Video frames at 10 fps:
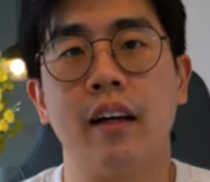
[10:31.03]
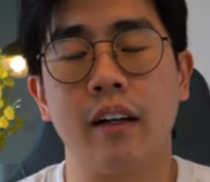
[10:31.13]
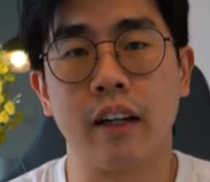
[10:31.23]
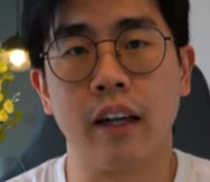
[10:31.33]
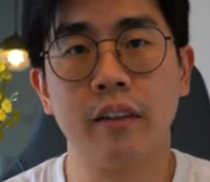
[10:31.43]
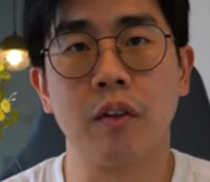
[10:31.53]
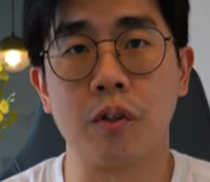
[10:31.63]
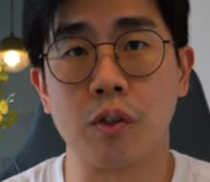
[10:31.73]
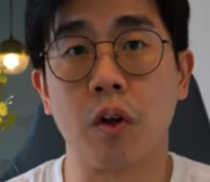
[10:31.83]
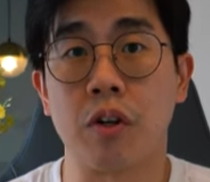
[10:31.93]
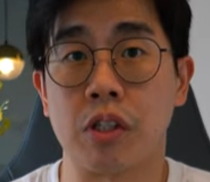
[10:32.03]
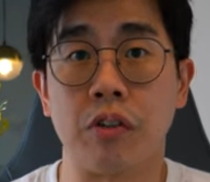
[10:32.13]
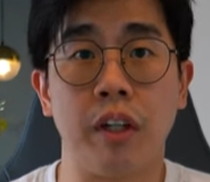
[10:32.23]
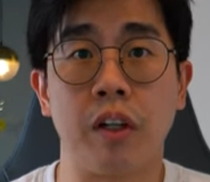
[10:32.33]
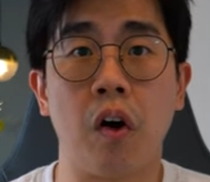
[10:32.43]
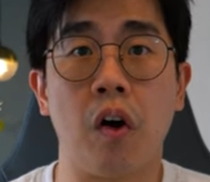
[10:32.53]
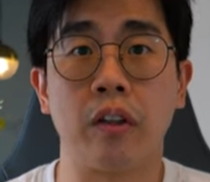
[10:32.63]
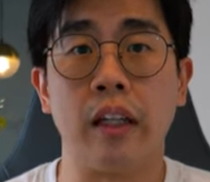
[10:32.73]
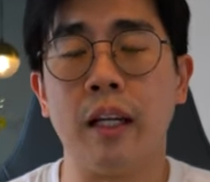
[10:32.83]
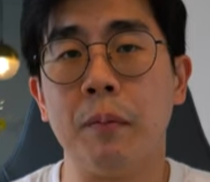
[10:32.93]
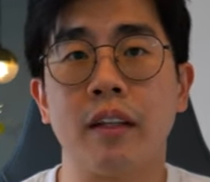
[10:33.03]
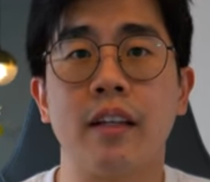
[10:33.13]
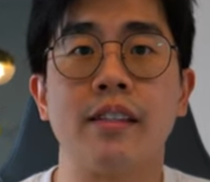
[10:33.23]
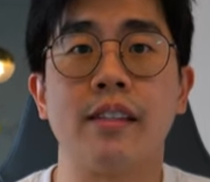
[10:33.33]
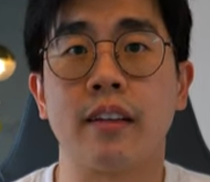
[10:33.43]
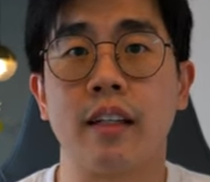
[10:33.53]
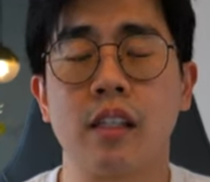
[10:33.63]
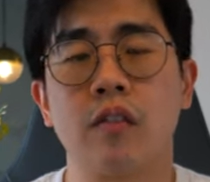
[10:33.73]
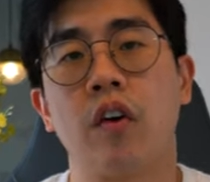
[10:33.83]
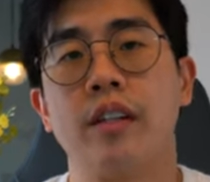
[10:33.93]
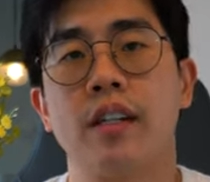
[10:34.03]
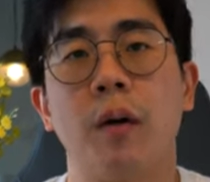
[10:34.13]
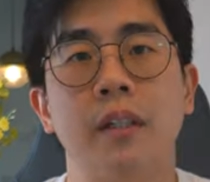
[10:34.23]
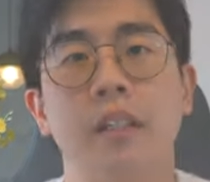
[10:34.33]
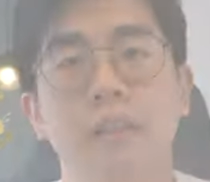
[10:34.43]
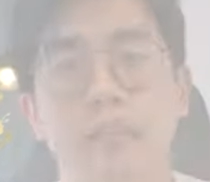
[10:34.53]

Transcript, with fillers: Again, also considering all the limited settings for the Xiaomi.